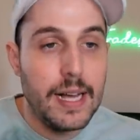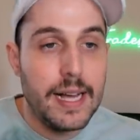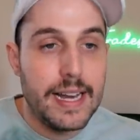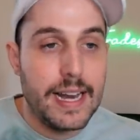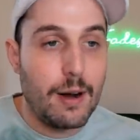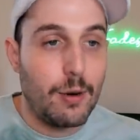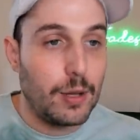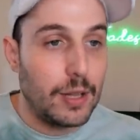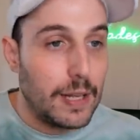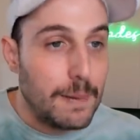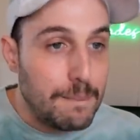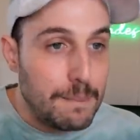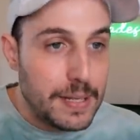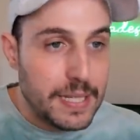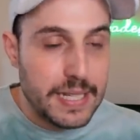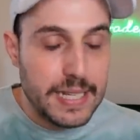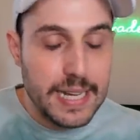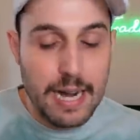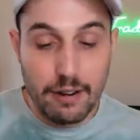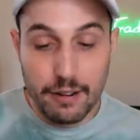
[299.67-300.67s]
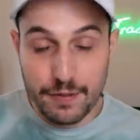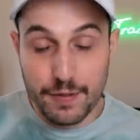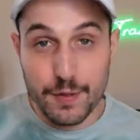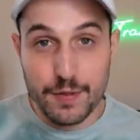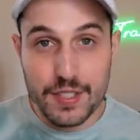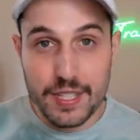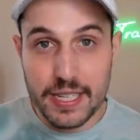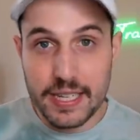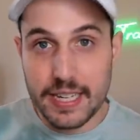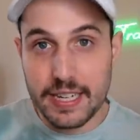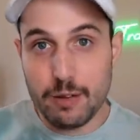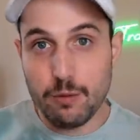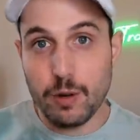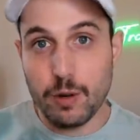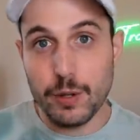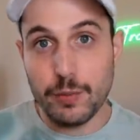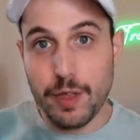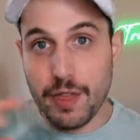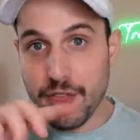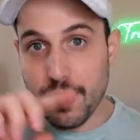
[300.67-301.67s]
Now, Olympus DAO, if you've seen
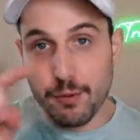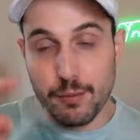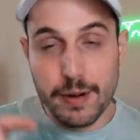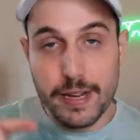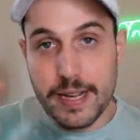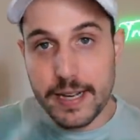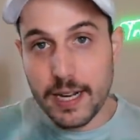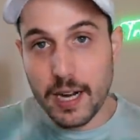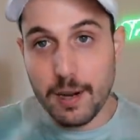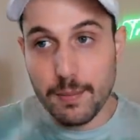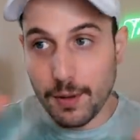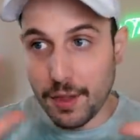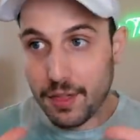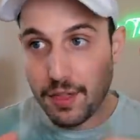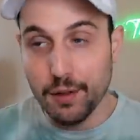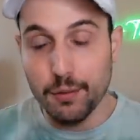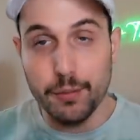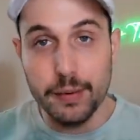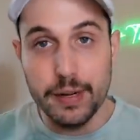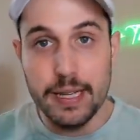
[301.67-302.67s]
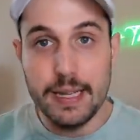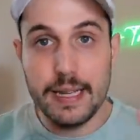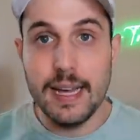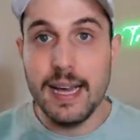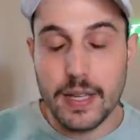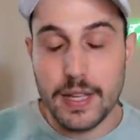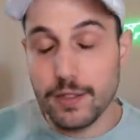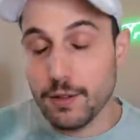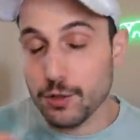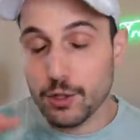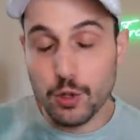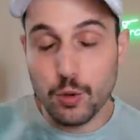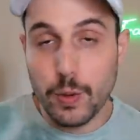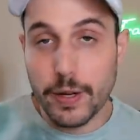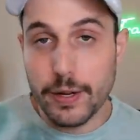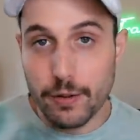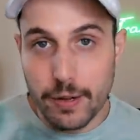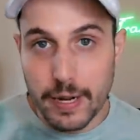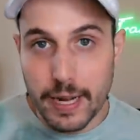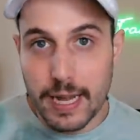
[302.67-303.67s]
anyone with 3, comma 3 in their
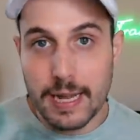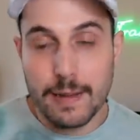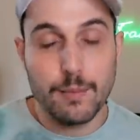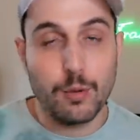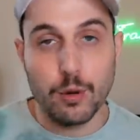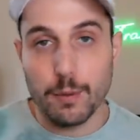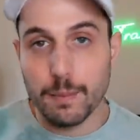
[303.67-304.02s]
Twitter name or